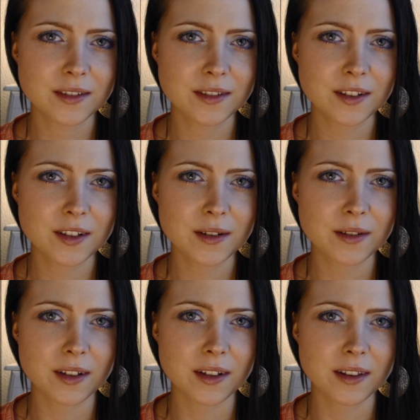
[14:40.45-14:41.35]
You don't
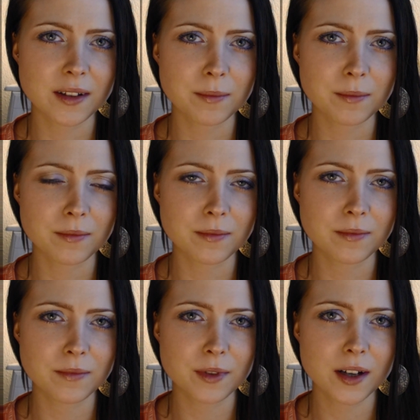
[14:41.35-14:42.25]
need them
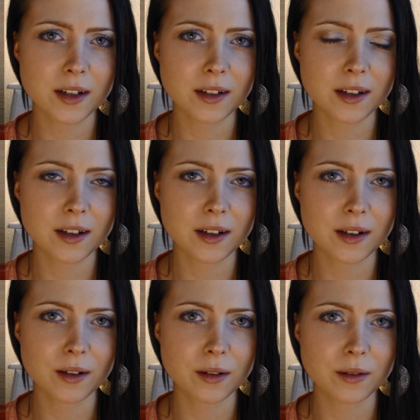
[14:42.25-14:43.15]
right
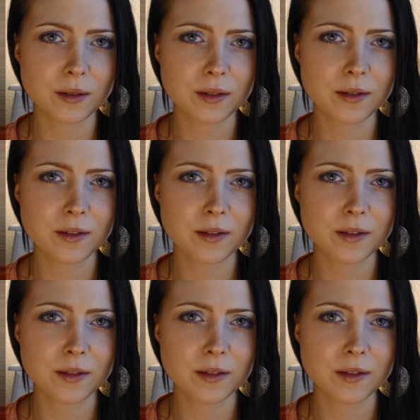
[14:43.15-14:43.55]
now.